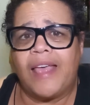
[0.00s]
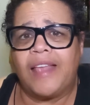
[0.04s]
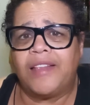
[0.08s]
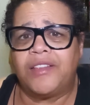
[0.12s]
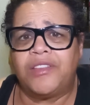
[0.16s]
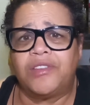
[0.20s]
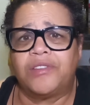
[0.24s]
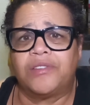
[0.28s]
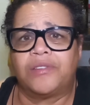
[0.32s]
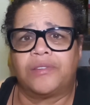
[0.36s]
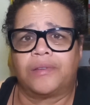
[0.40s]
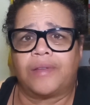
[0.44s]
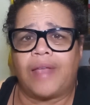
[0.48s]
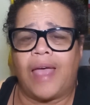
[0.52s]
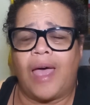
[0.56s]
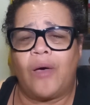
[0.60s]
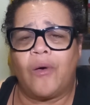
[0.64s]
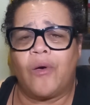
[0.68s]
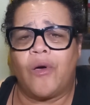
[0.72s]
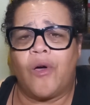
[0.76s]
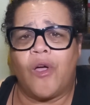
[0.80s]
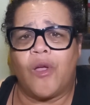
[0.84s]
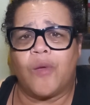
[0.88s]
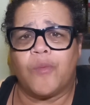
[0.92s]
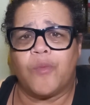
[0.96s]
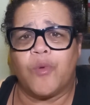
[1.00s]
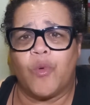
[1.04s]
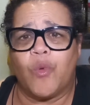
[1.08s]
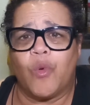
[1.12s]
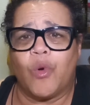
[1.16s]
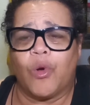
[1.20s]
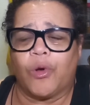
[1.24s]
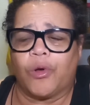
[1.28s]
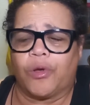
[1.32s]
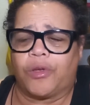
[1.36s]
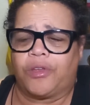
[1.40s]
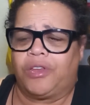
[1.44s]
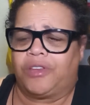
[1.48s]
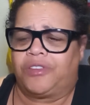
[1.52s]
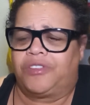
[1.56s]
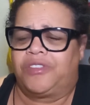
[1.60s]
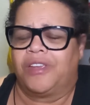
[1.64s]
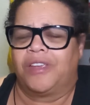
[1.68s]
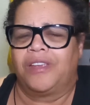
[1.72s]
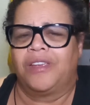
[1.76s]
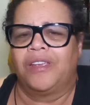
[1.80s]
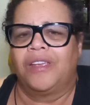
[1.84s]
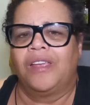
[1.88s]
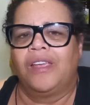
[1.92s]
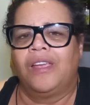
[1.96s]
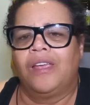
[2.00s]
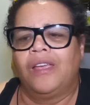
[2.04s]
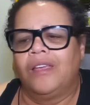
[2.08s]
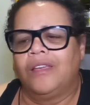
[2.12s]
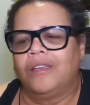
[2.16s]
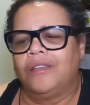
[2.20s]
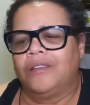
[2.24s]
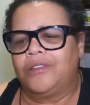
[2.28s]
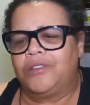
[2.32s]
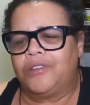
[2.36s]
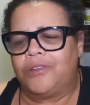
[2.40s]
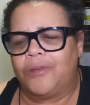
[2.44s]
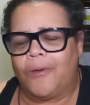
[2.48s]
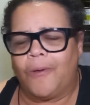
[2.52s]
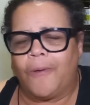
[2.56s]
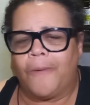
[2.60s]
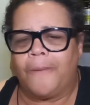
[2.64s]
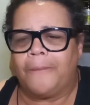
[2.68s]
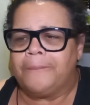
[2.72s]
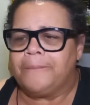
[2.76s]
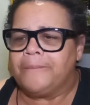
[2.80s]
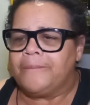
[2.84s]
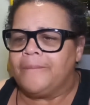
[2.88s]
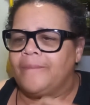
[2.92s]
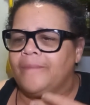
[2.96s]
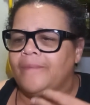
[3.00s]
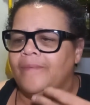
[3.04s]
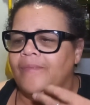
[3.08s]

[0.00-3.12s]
that's how karma works. So,